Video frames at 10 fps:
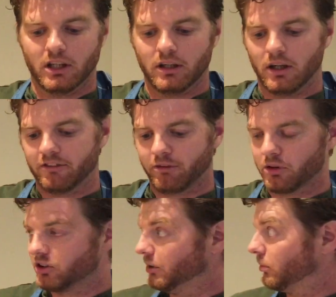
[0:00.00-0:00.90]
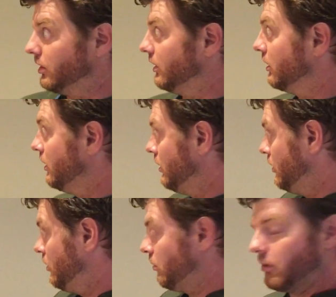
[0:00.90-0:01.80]
Uh, unfortunately, we're in
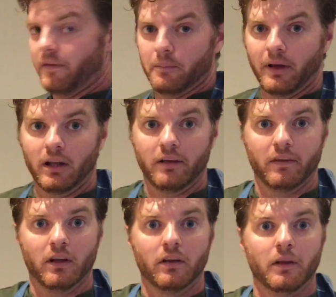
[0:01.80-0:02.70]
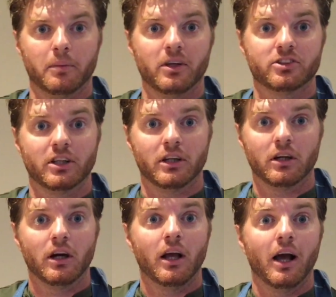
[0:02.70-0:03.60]
We're in the belly of the, the beast here,